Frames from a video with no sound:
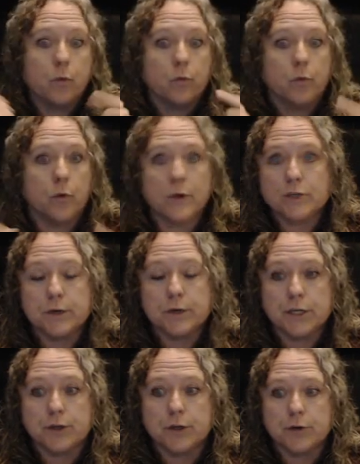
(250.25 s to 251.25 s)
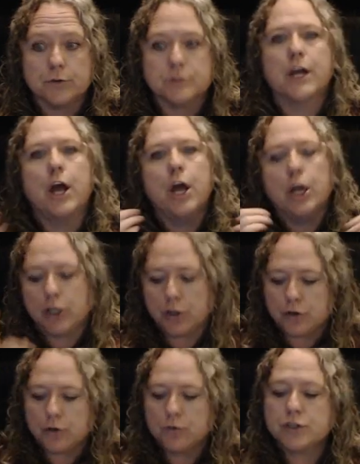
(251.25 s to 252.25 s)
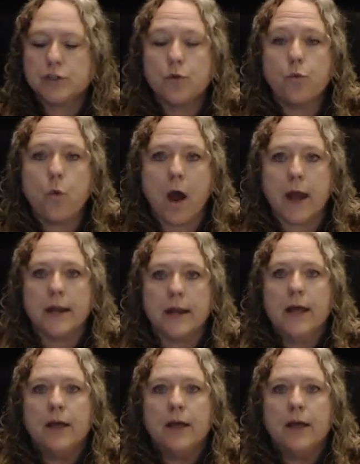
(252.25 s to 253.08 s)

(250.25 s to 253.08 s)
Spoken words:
Well, which one do you use? You use the one